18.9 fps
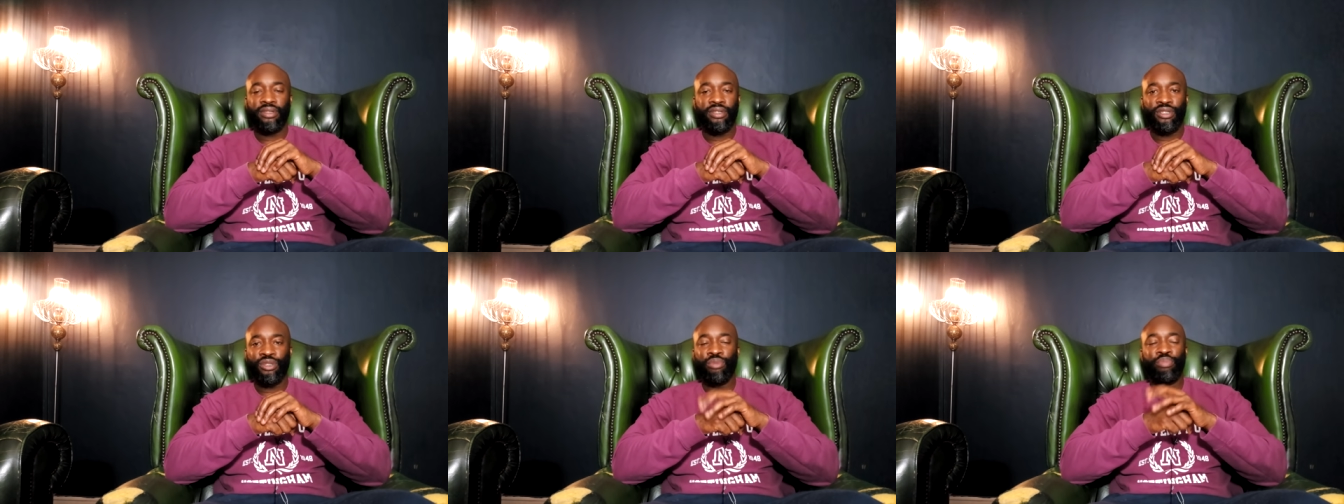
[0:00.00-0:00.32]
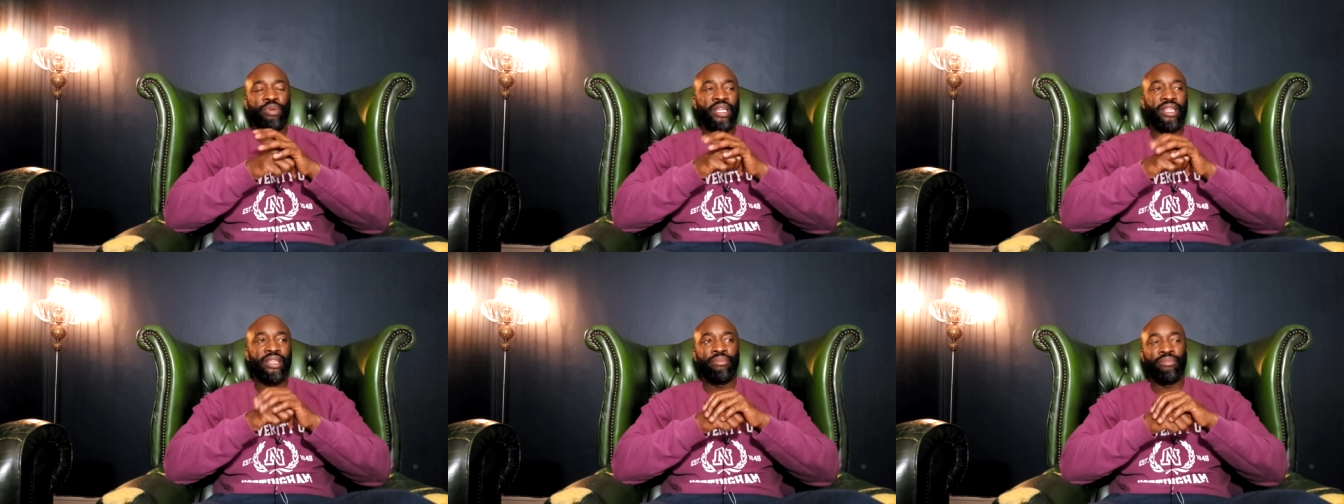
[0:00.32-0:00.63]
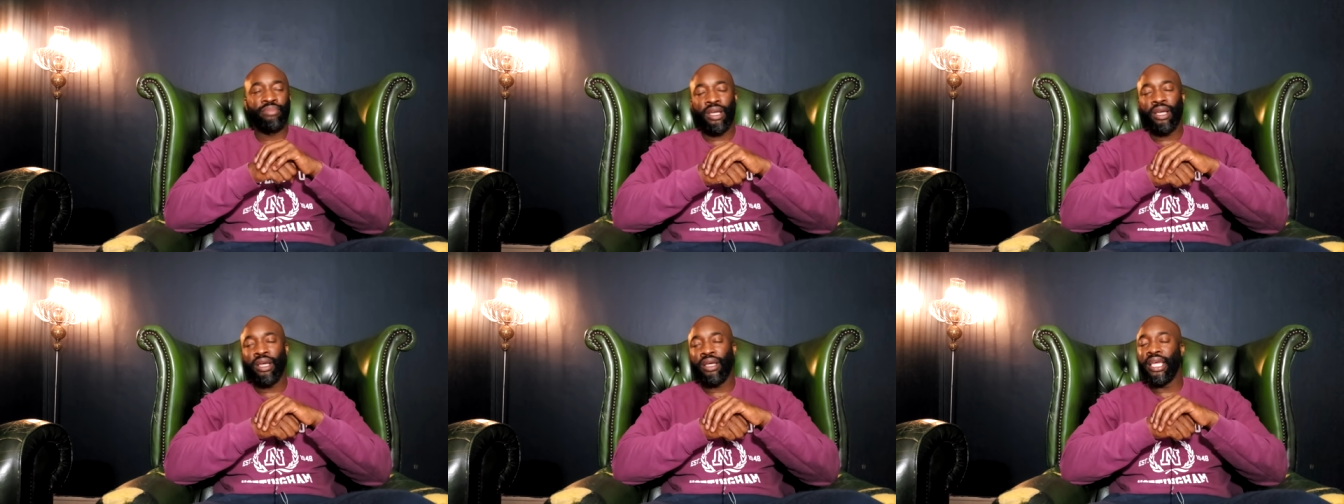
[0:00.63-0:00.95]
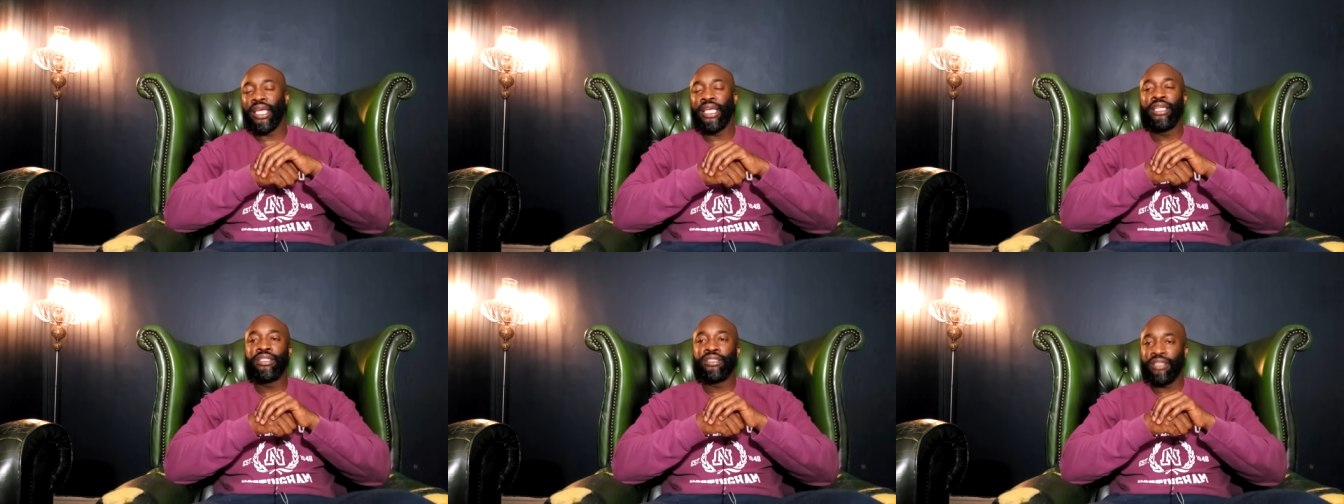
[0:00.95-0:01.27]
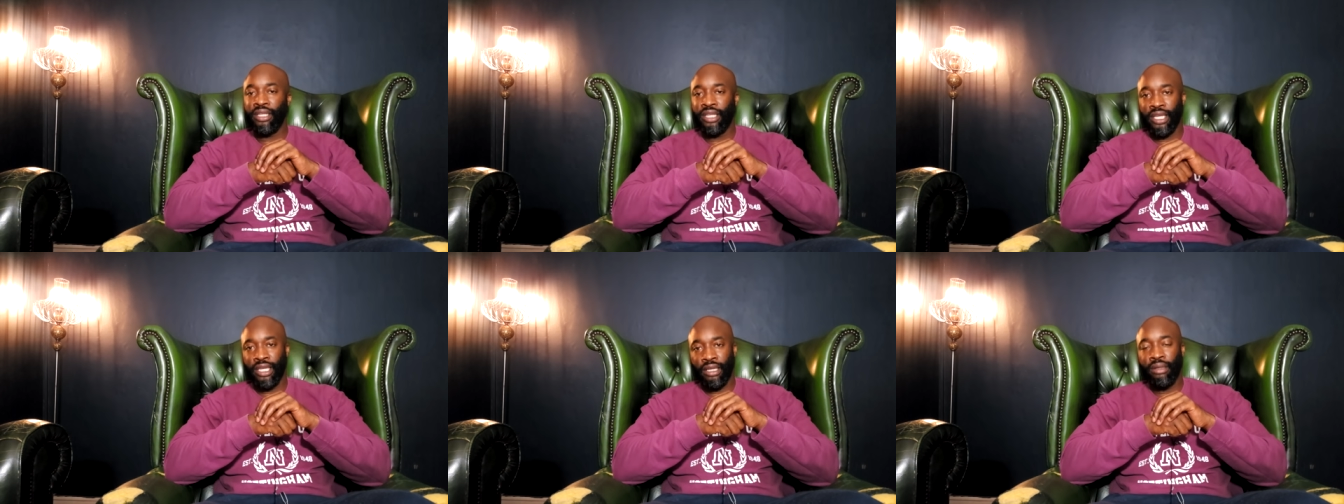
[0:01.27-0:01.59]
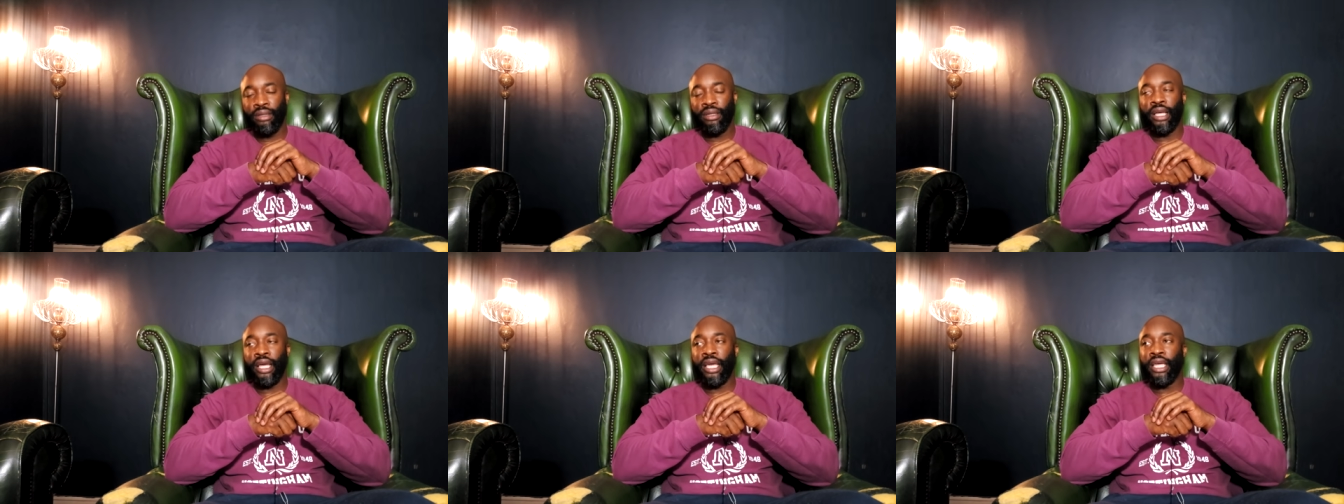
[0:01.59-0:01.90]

she'll beat them easily. You know?